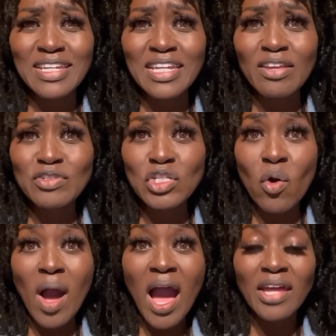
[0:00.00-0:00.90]
And if
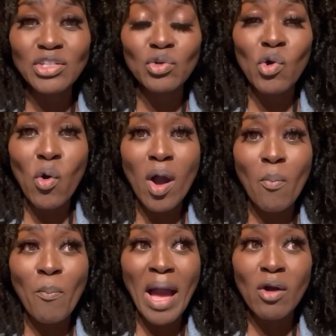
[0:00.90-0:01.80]
so, how do you go
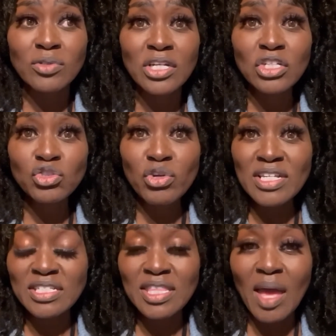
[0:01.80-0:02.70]
about
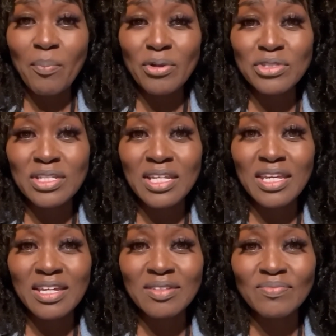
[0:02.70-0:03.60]
trusting that person
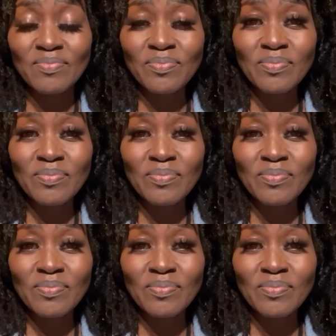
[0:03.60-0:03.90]
again?